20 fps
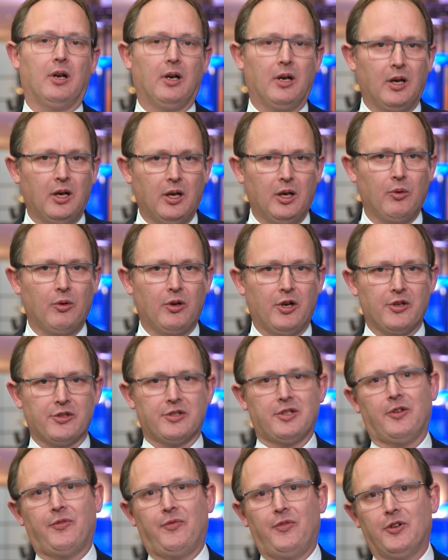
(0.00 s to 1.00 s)
all
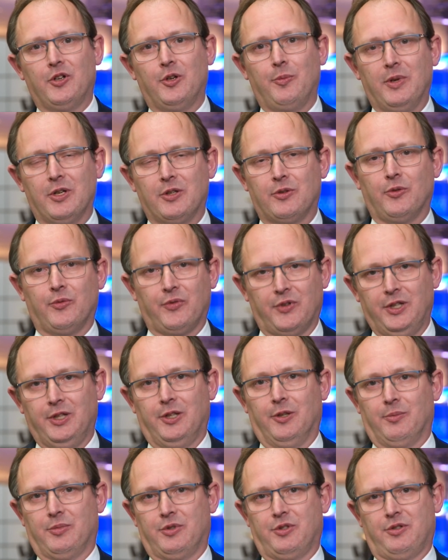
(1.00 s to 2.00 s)
other fundamental
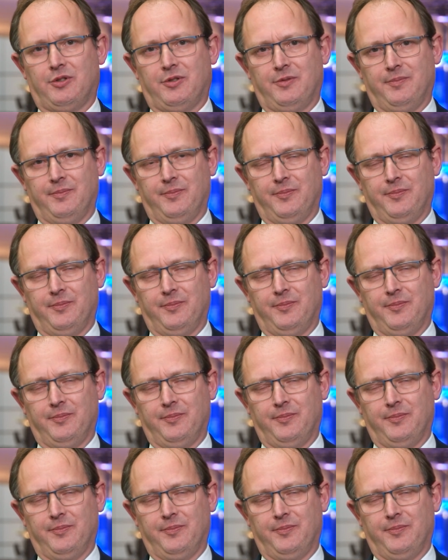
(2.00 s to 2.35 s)
freedoms.